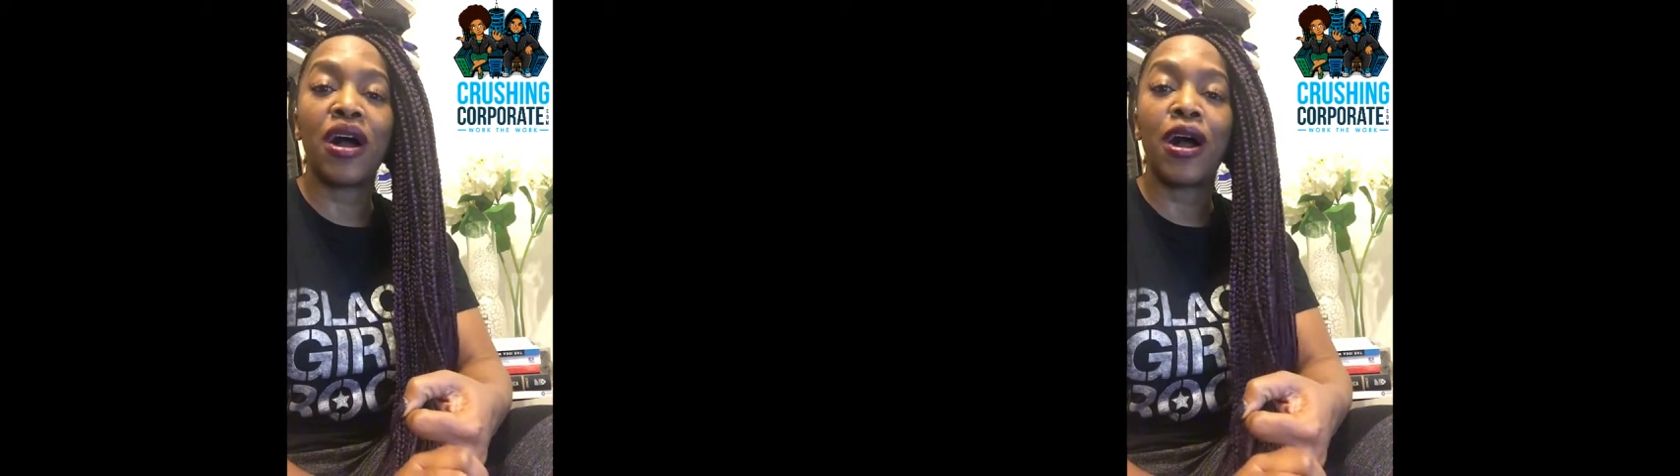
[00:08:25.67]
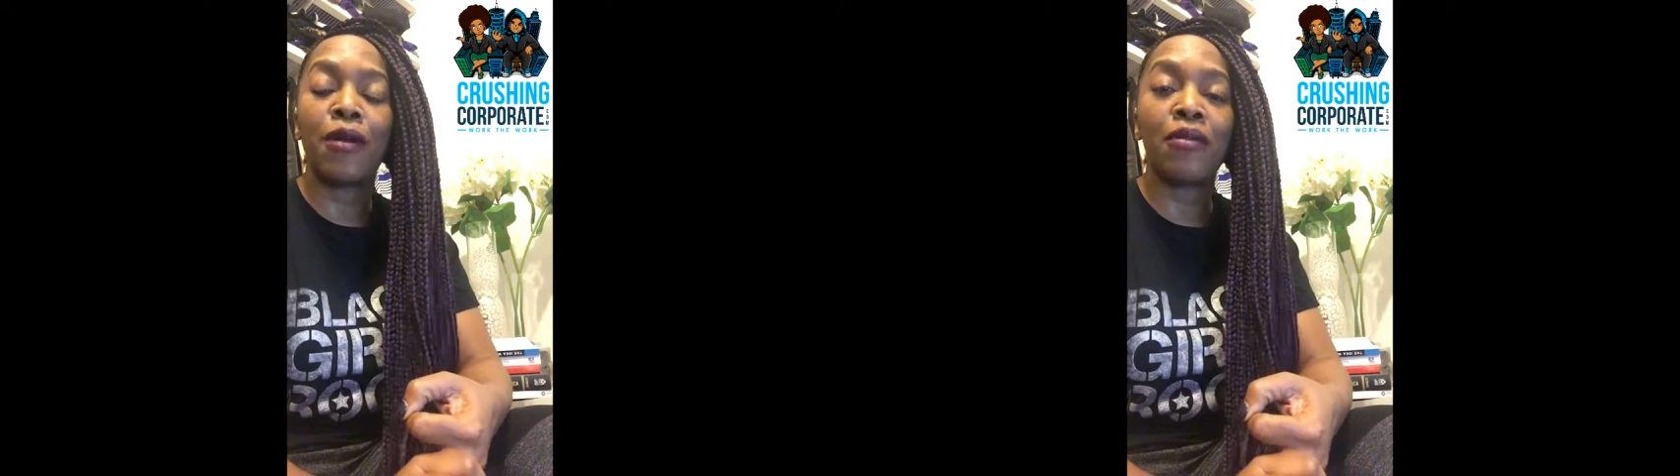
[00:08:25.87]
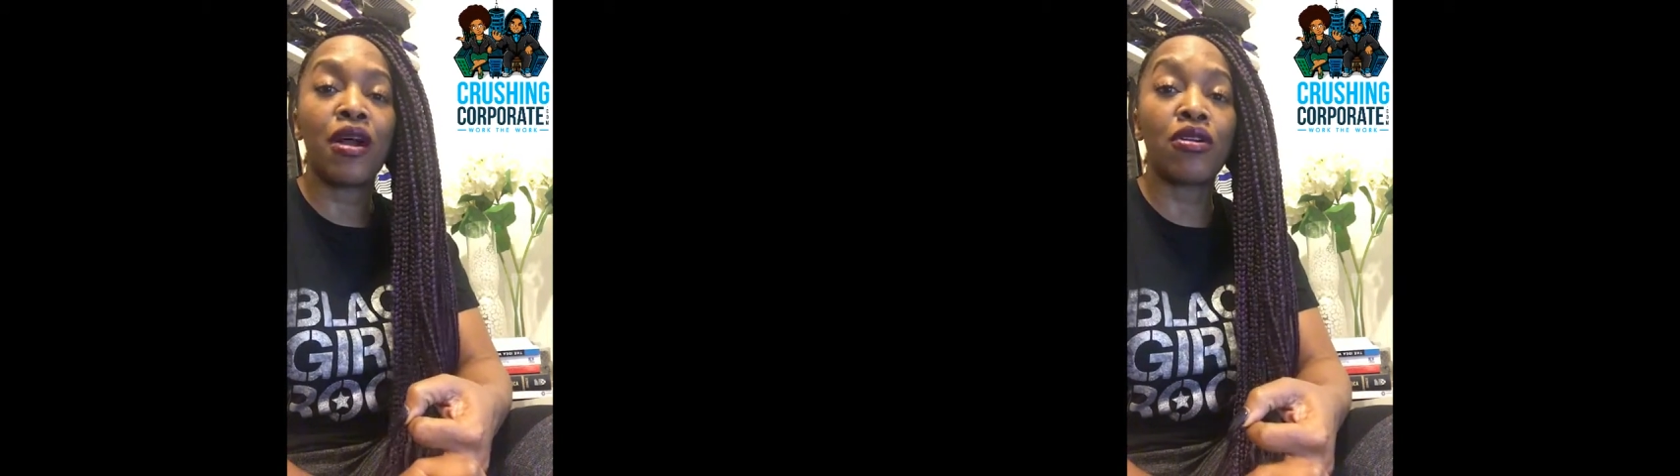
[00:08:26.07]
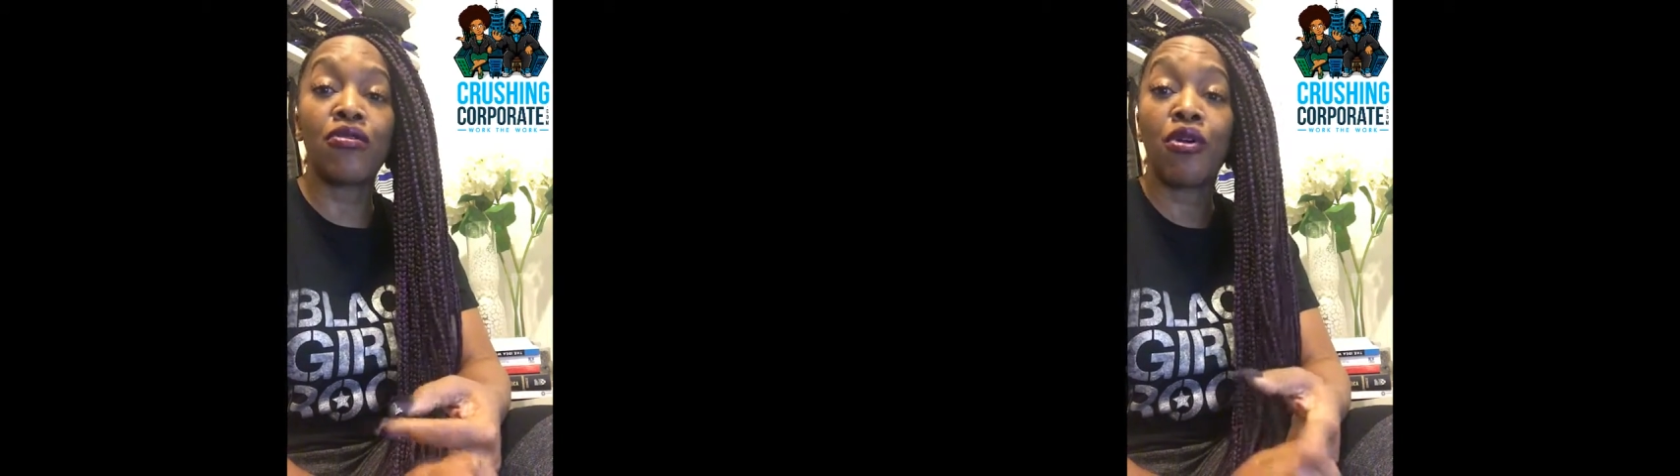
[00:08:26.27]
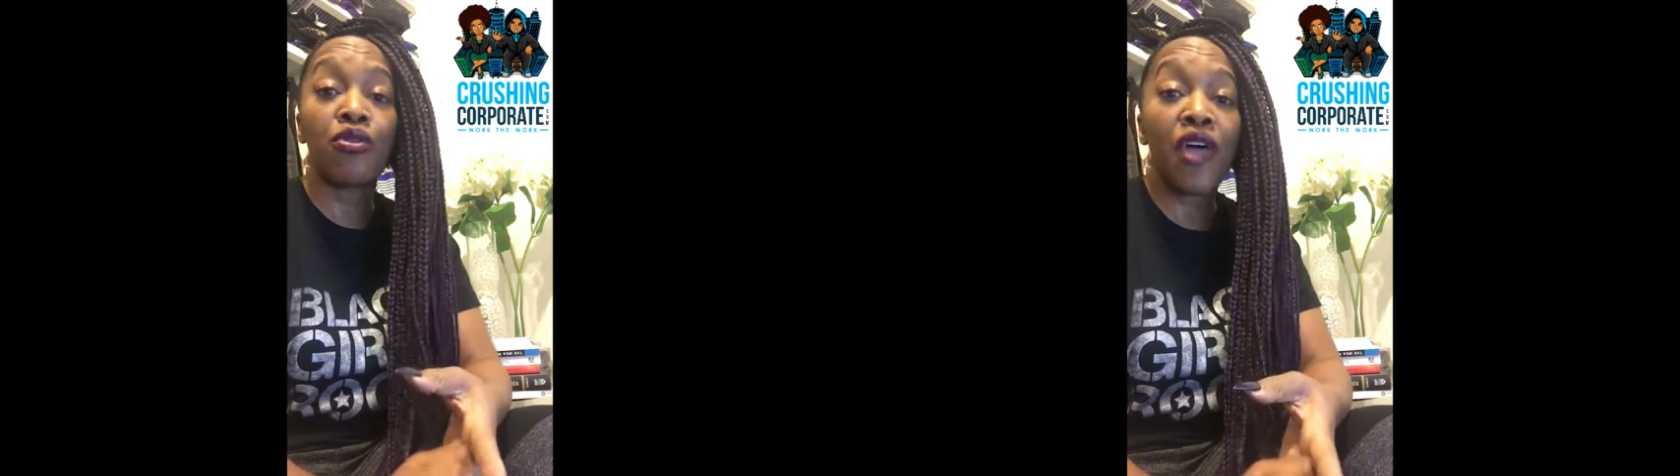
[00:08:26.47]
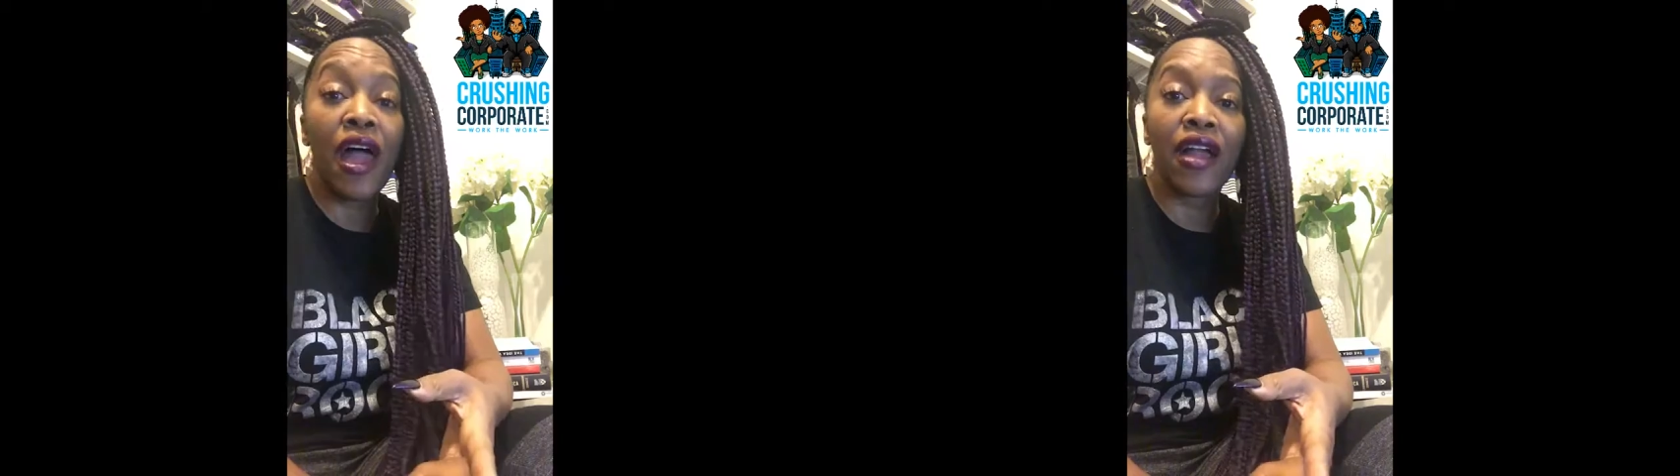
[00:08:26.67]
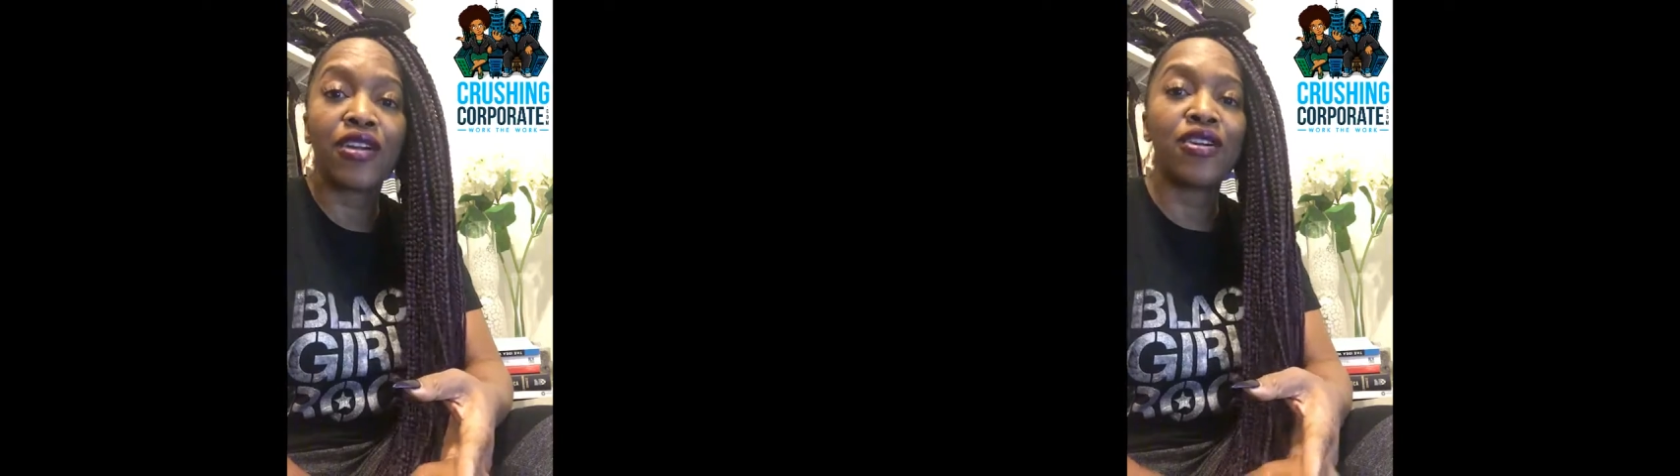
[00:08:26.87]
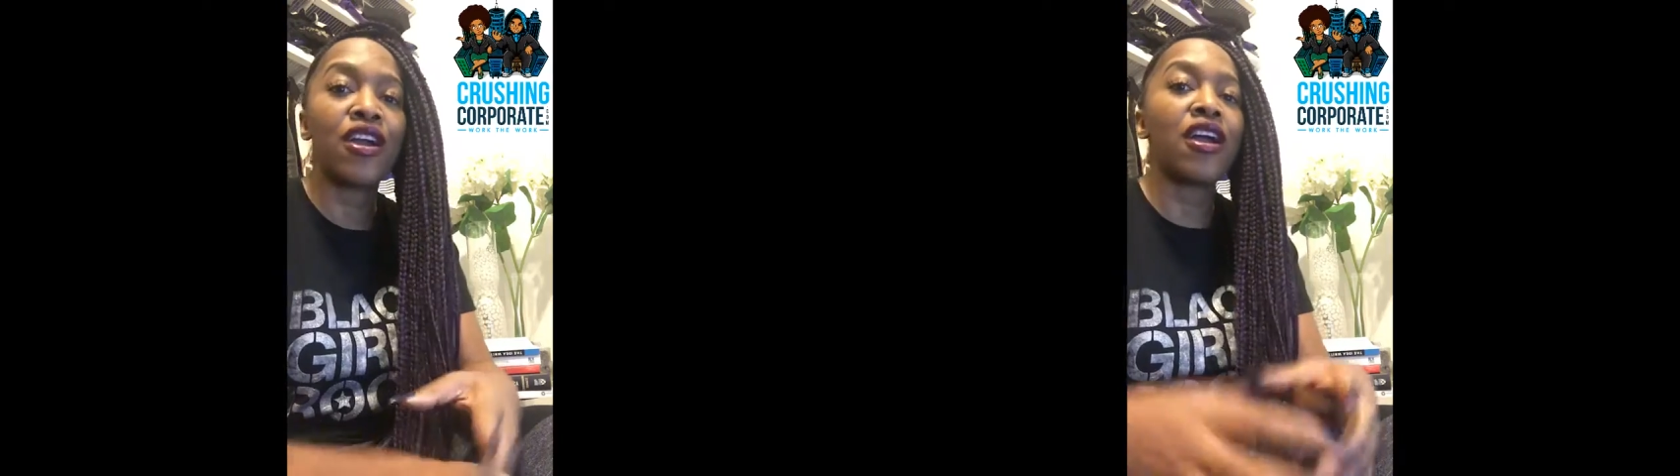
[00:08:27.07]
a growth
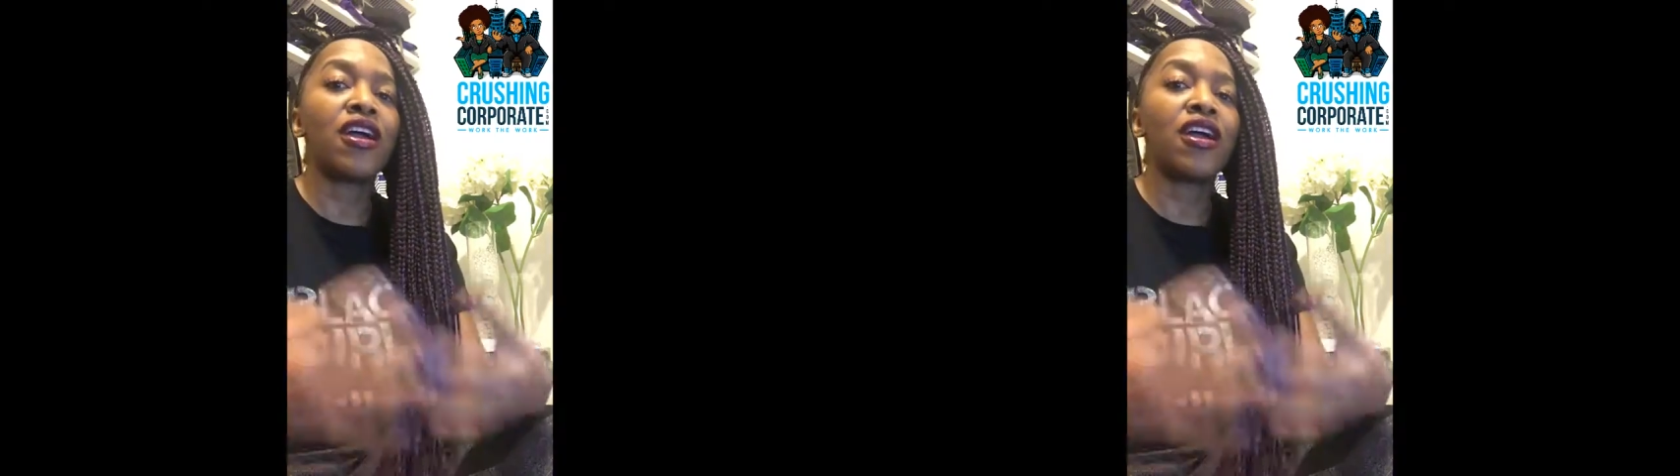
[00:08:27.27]
hacker?